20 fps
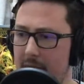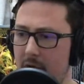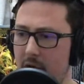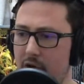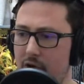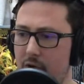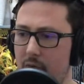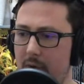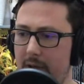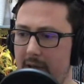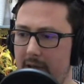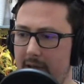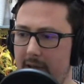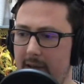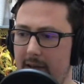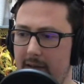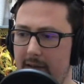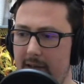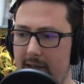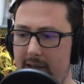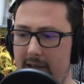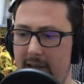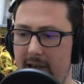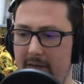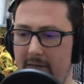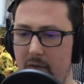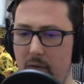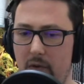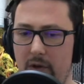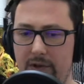not sure whether this
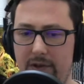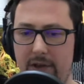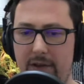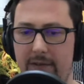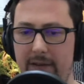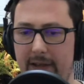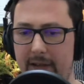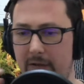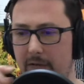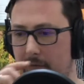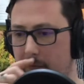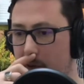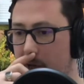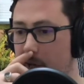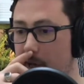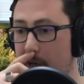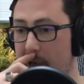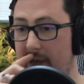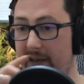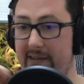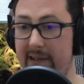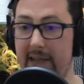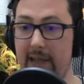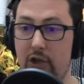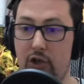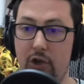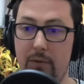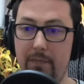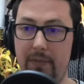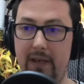ever was a thing, or I think it
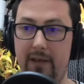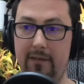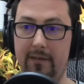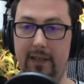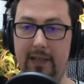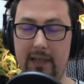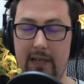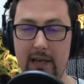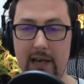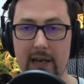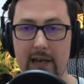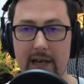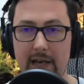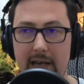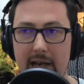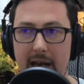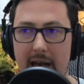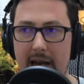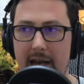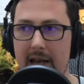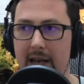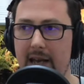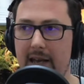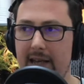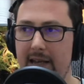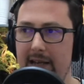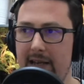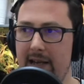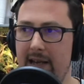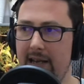should be a thing.
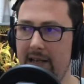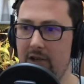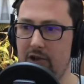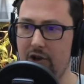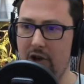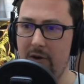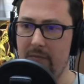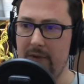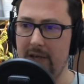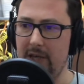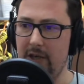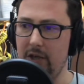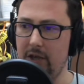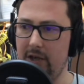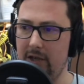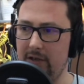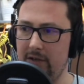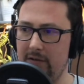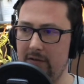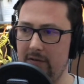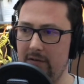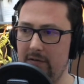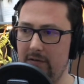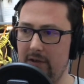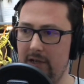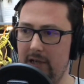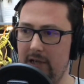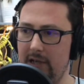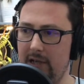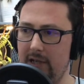In Germany, you
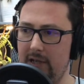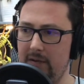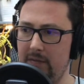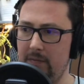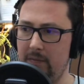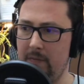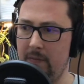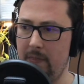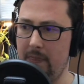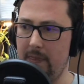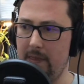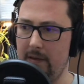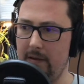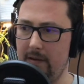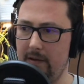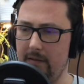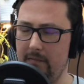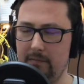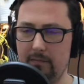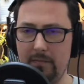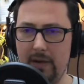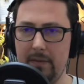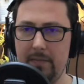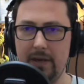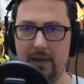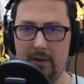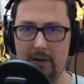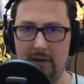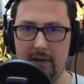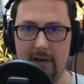can
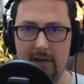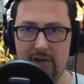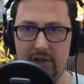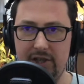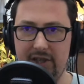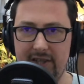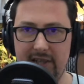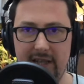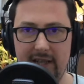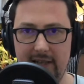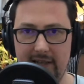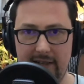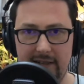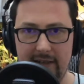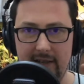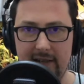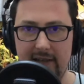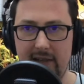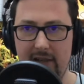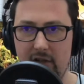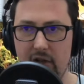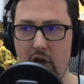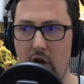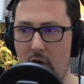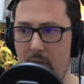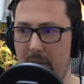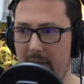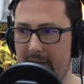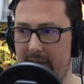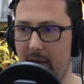maybe I just did it and I didn't know,
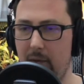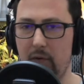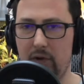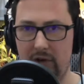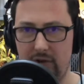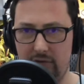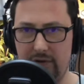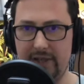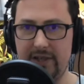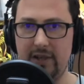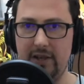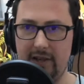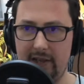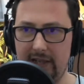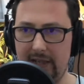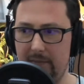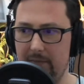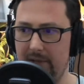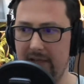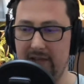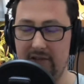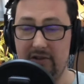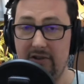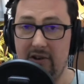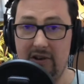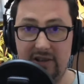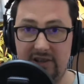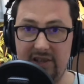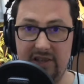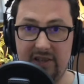but there were recycling bins, so
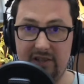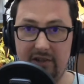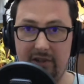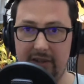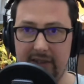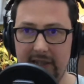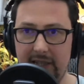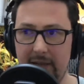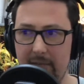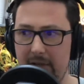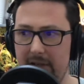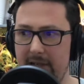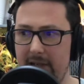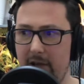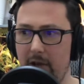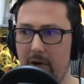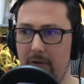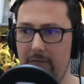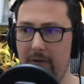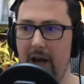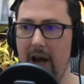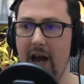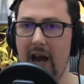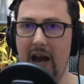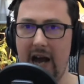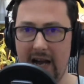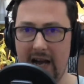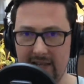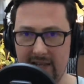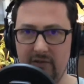I just took the liberty of
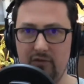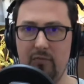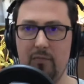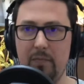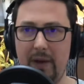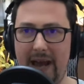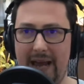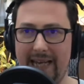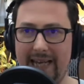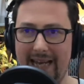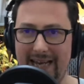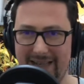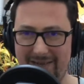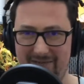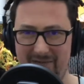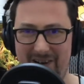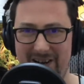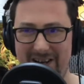unpacking